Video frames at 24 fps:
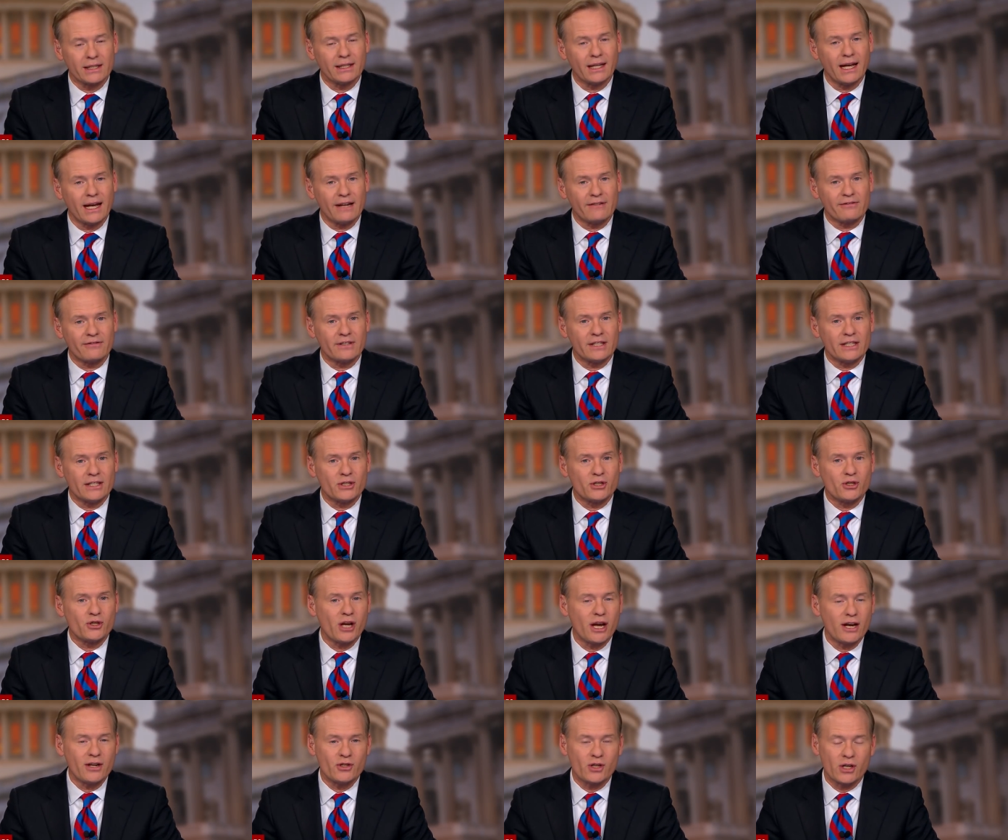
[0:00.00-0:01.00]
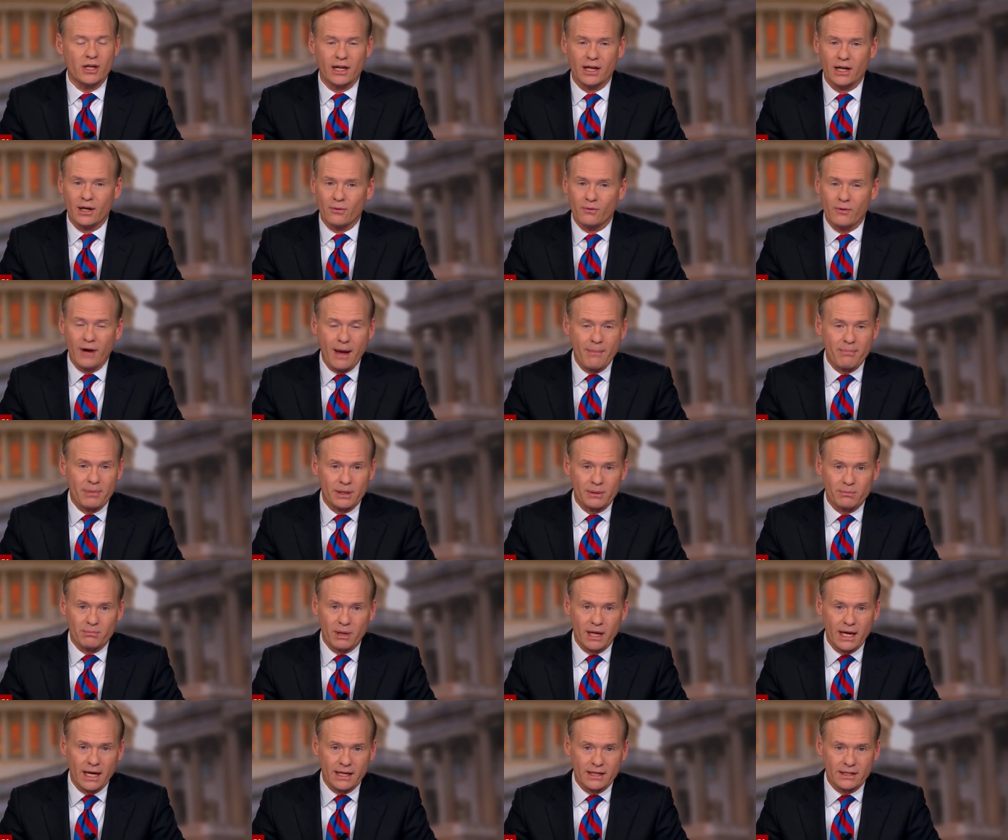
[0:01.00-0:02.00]
life is changing at a
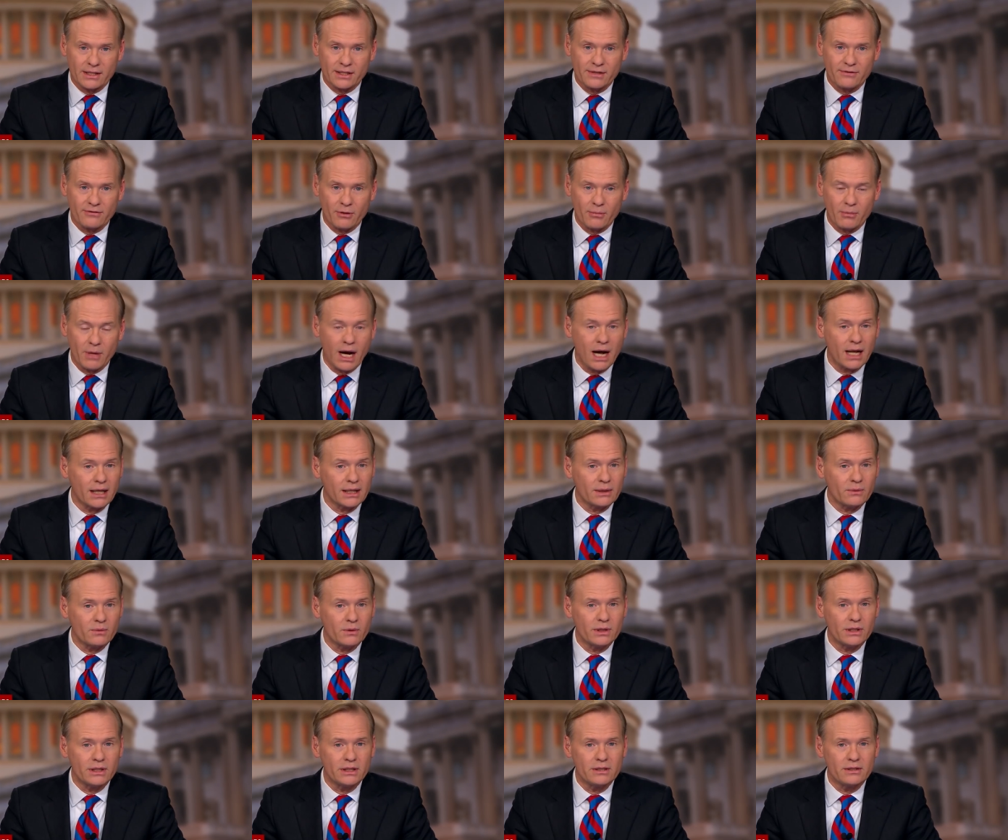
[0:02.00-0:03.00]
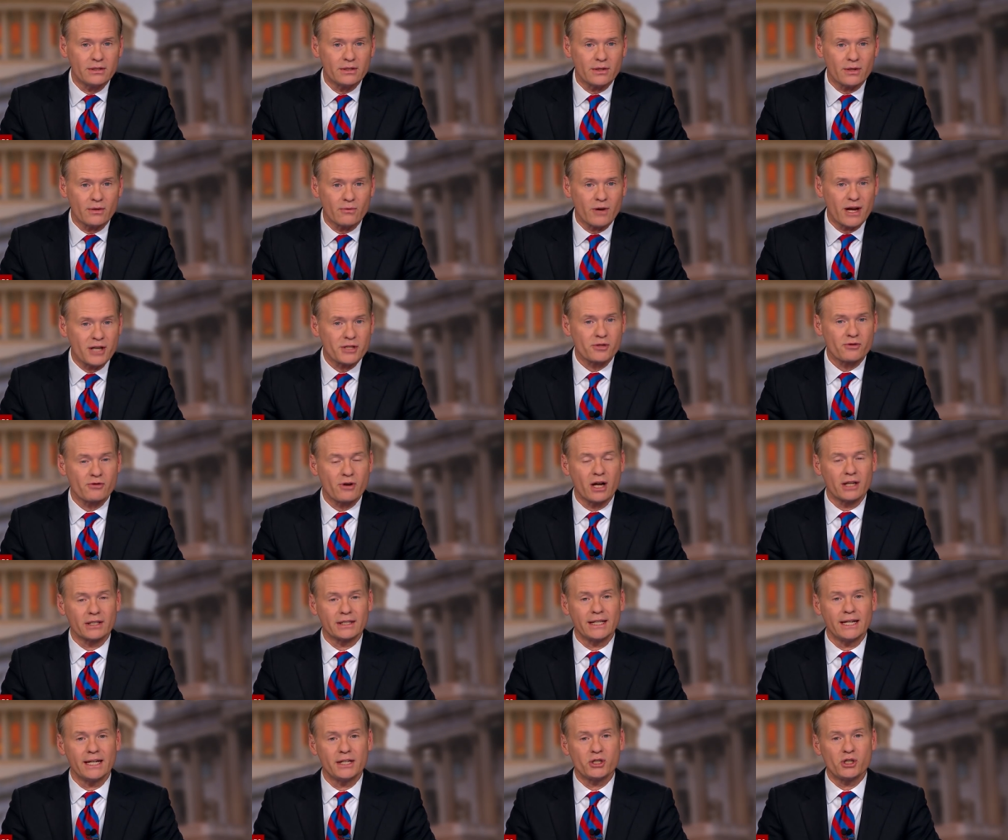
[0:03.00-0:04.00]
rapid pace, from Hollywood to the
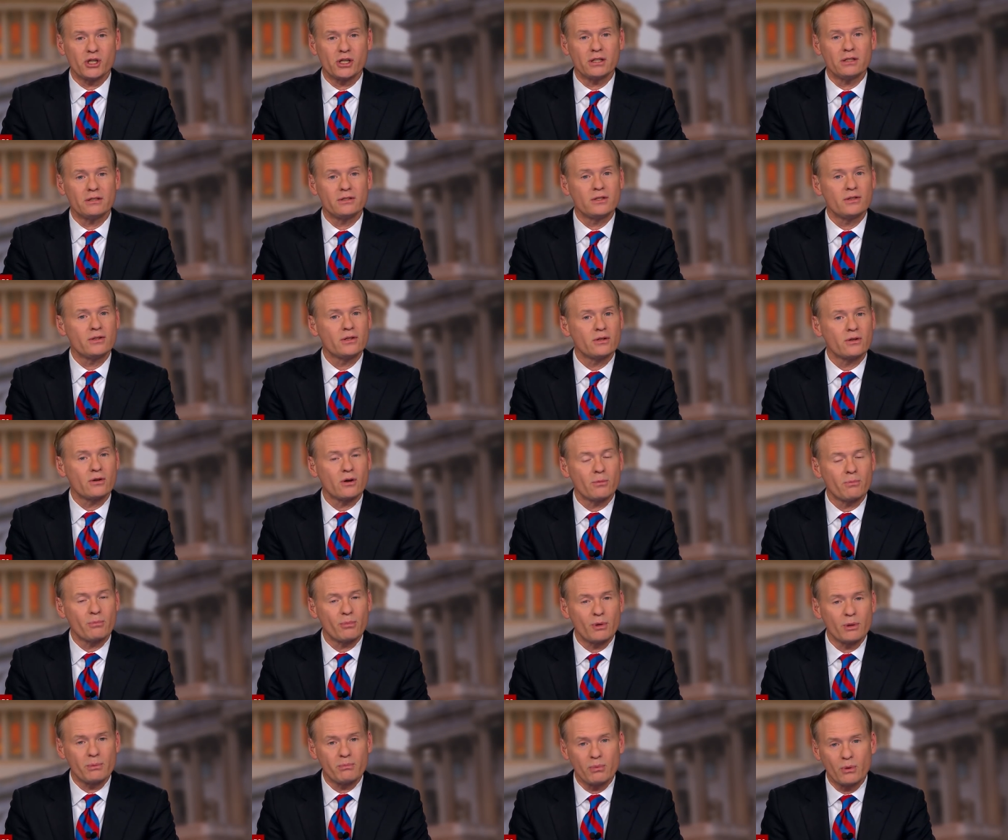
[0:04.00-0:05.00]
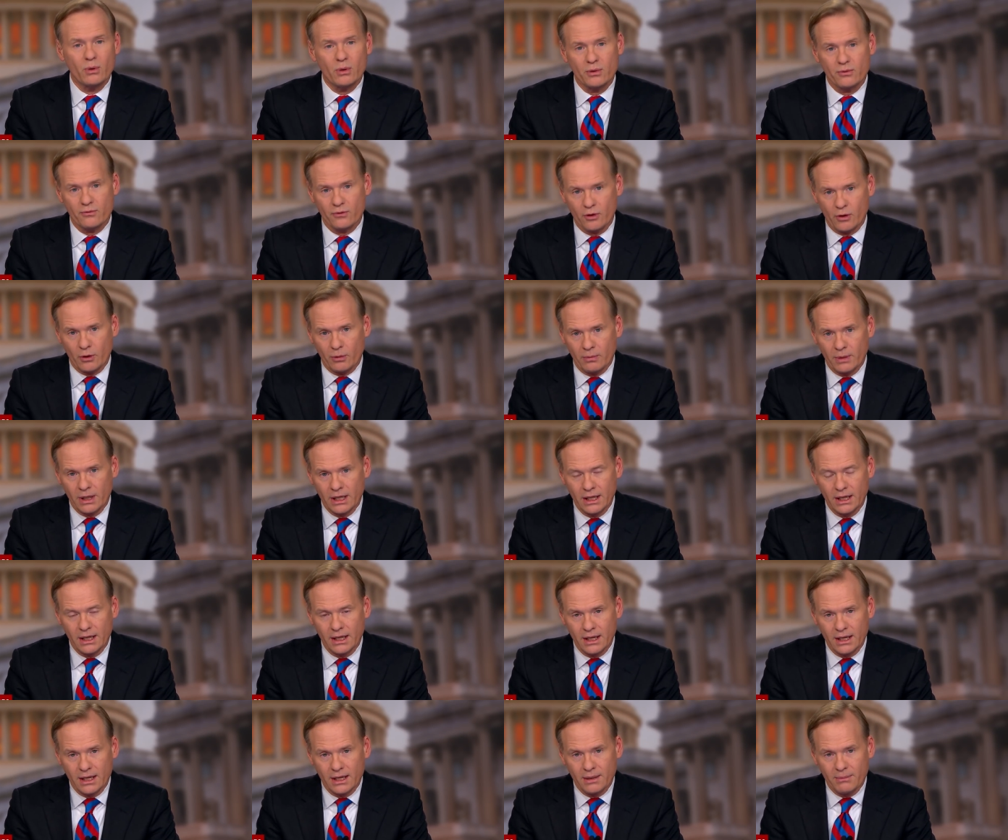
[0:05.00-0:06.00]
restaurant kitchen to the corporate boardroom.
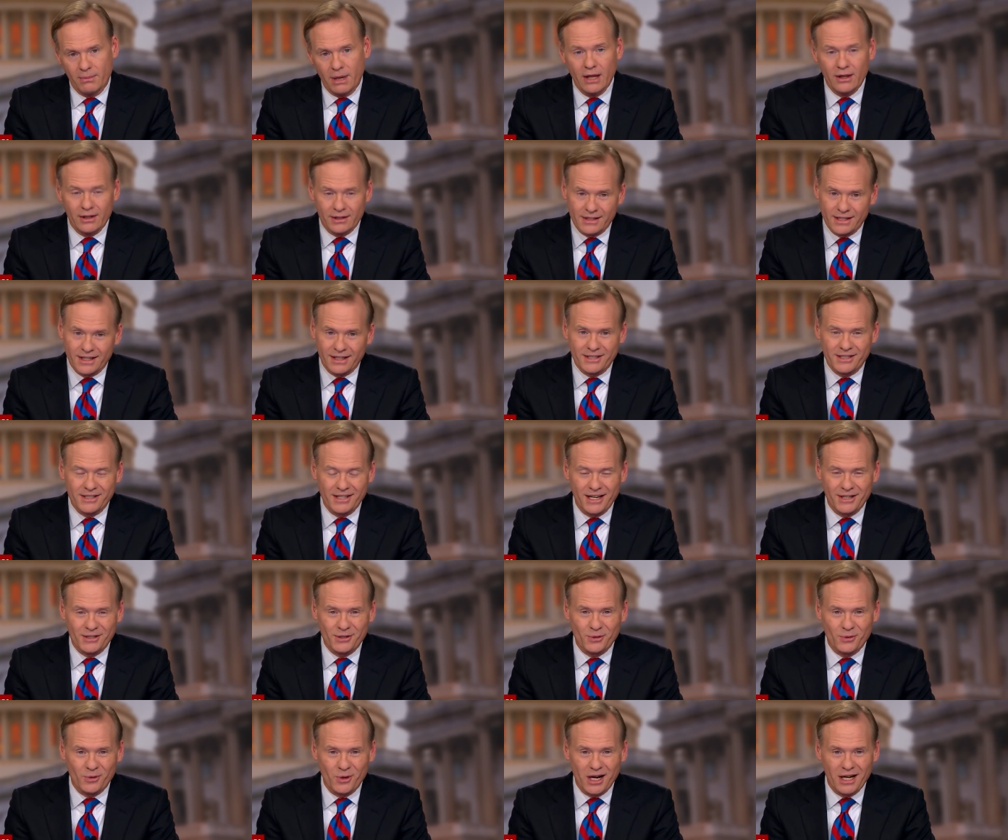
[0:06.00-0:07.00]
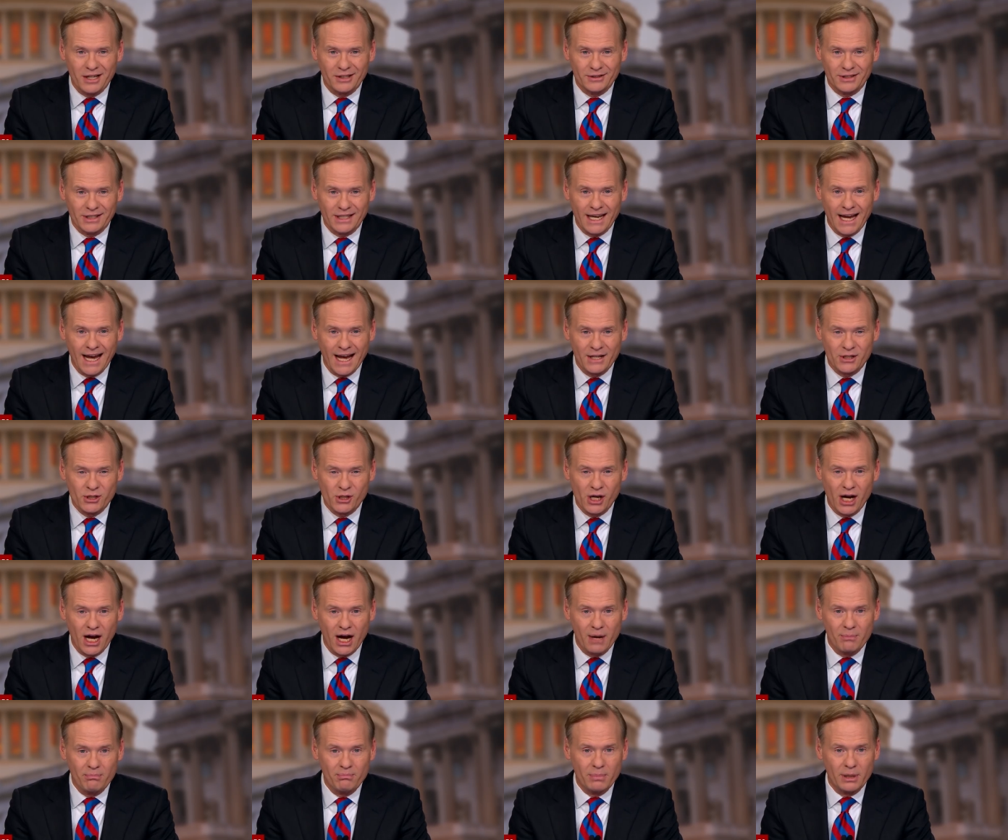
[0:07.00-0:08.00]
Politics takes a while to catch
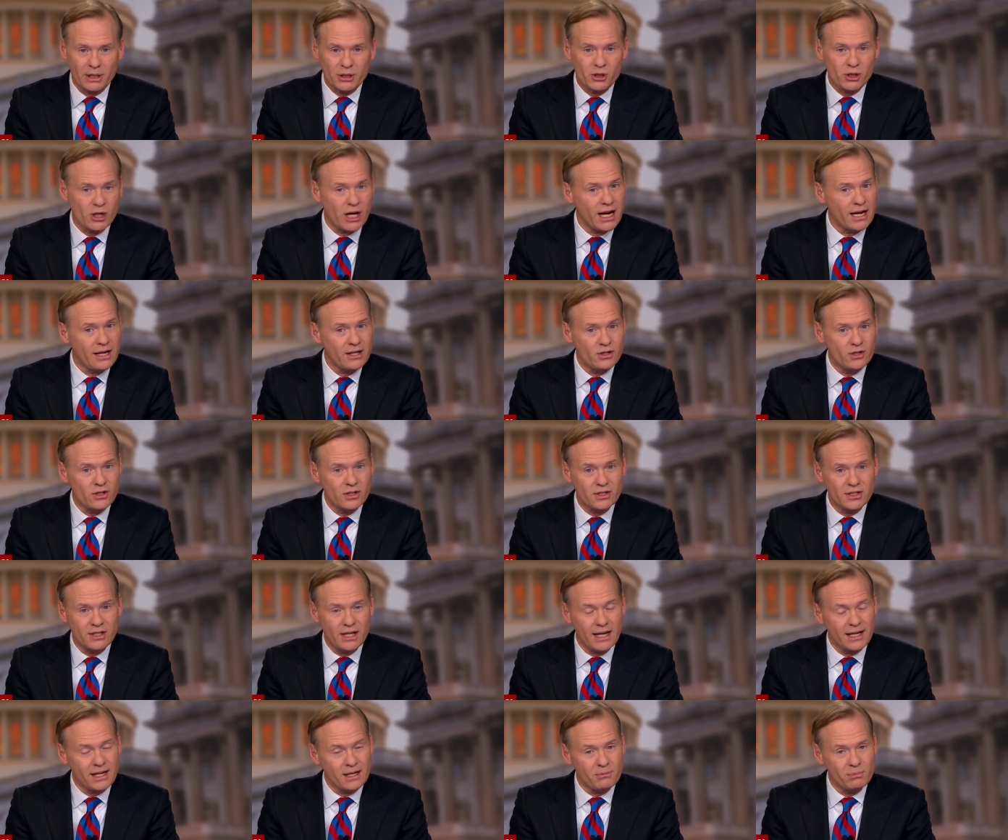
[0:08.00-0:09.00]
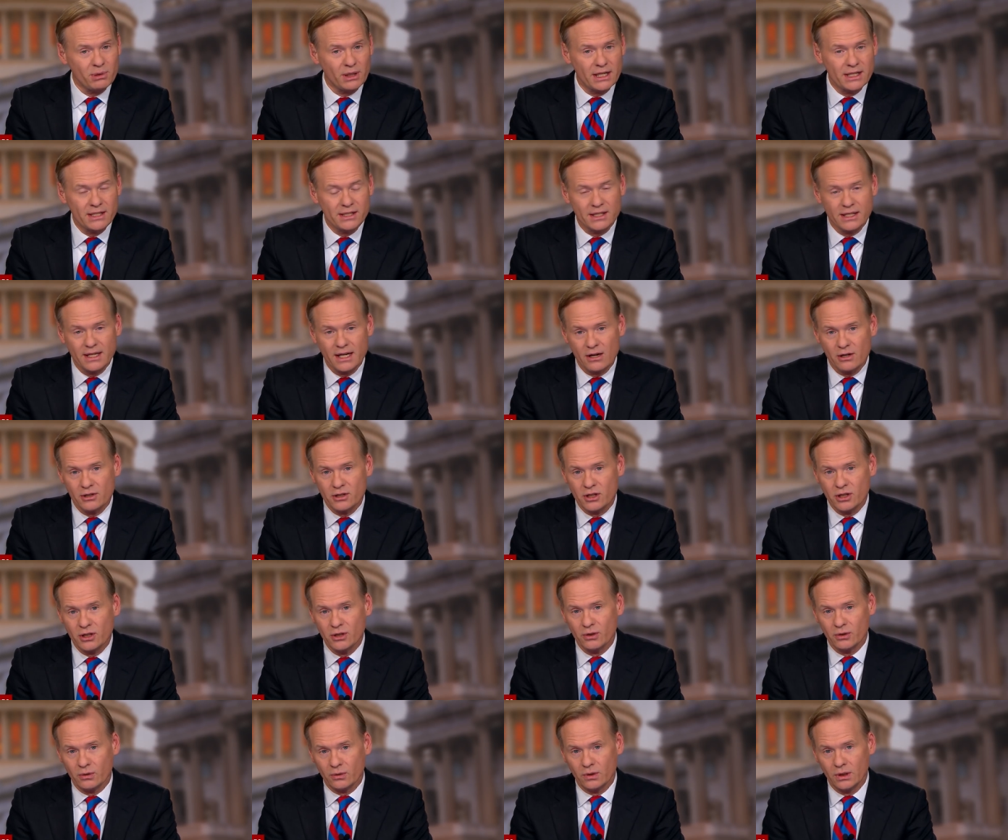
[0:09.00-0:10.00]
up, but change is taking place there,
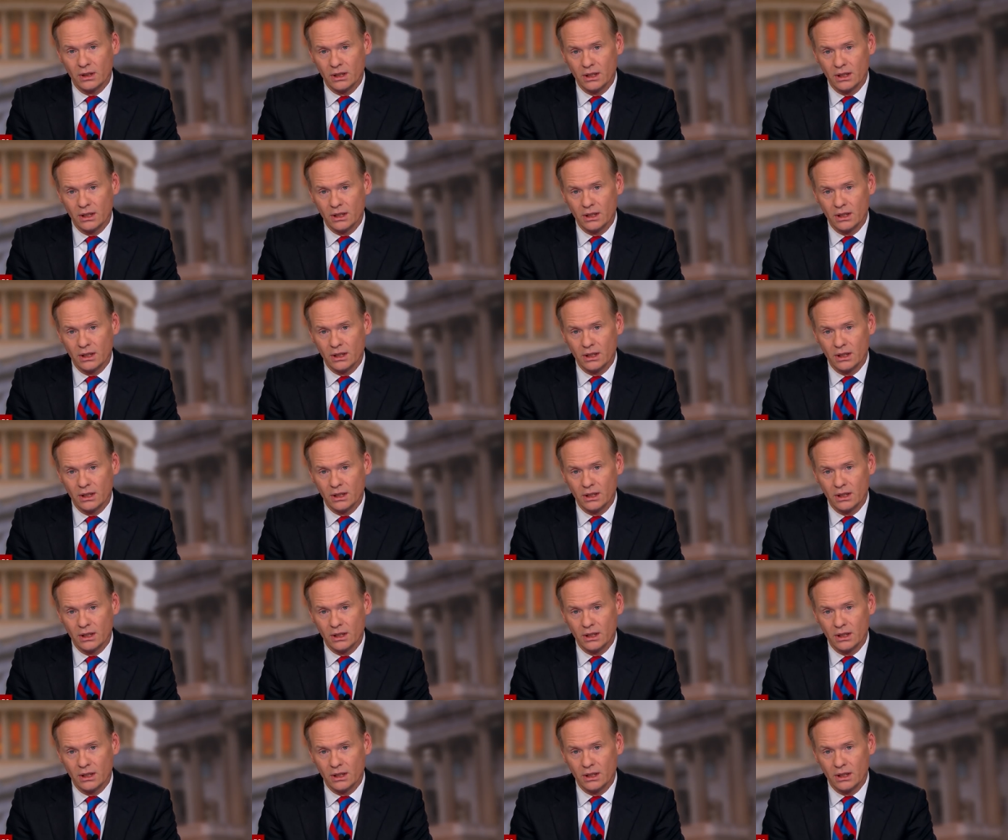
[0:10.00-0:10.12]
too.